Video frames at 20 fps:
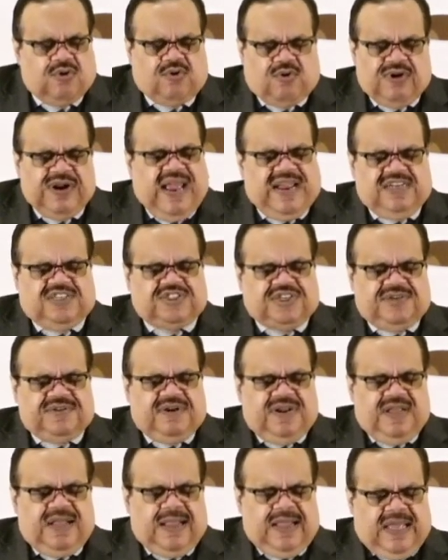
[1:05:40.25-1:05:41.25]
creation
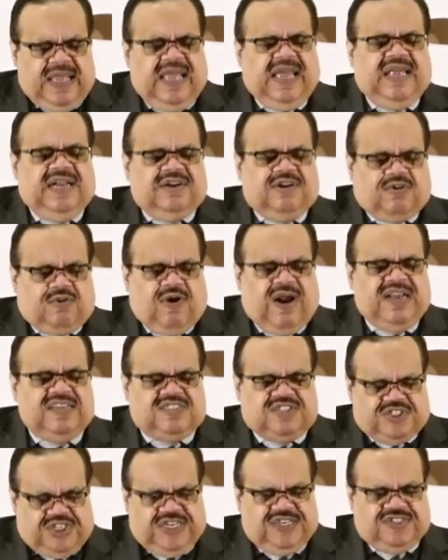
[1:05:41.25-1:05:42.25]
in
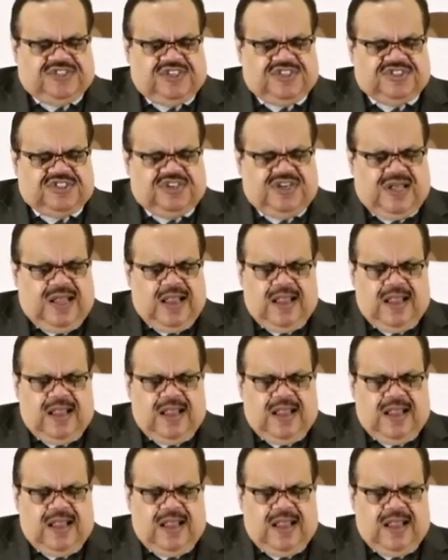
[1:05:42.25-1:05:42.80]
Christ Jesus,